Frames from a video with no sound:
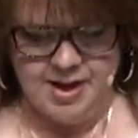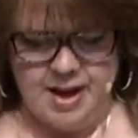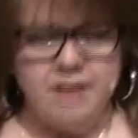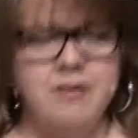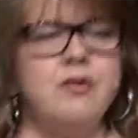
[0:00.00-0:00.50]

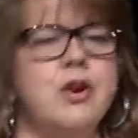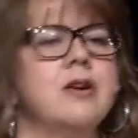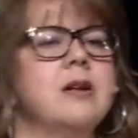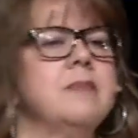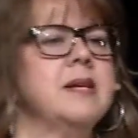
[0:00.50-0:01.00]
Have you ever heard
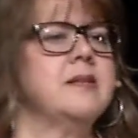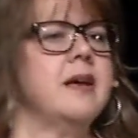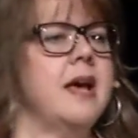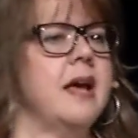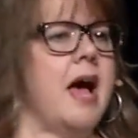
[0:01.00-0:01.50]
anybody
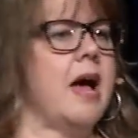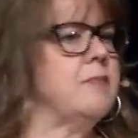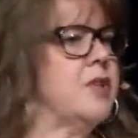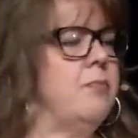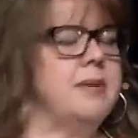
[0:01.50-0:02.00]
say, I'm
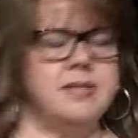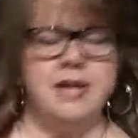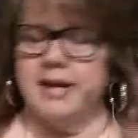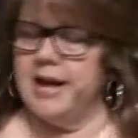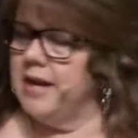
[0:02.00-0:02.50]
so busy
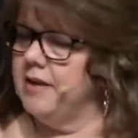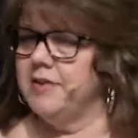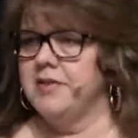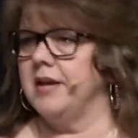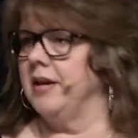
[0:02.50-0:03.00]
I can't even
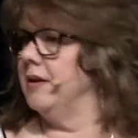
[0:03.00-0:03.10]
think?